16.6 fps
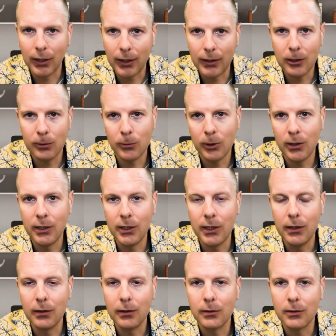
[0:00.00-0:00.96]
I come on
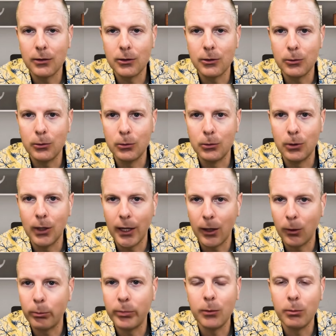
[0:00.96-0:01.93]
here to
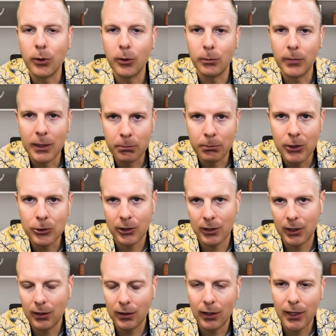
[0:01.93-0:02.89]
help people. My mission
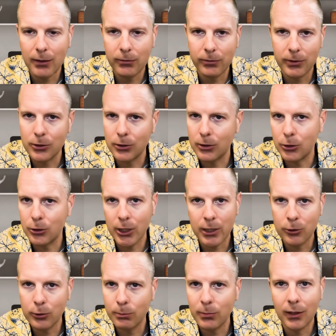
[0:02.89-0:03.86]
in life is to
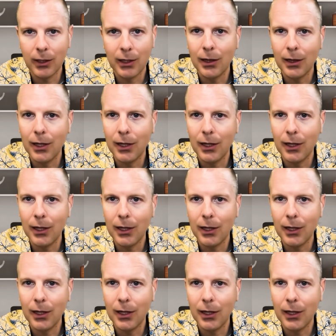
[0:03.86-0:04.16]
change a million